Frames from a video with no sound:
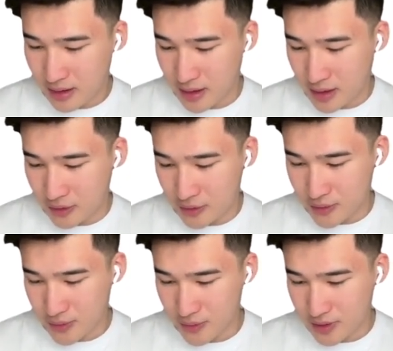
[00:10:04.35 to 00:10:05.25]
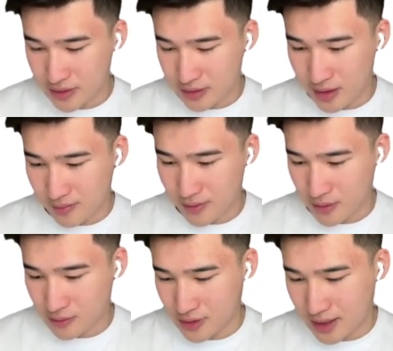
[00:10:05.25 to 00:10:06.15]
u is going to
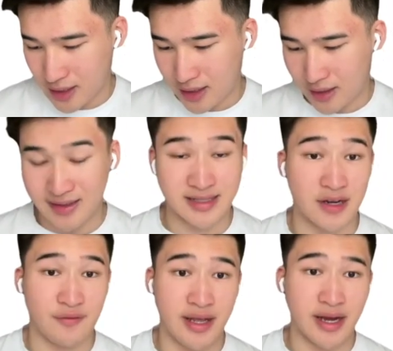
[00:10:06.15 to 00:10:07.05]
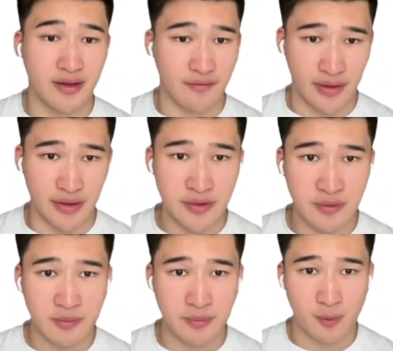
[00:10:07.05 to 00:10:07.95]
approach a instead of negative
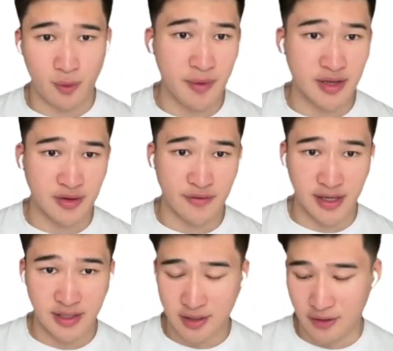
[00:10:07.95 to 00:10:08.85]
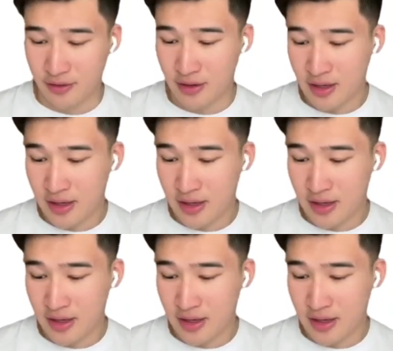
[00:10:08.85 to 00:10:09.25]
a. Why? Because you have x here.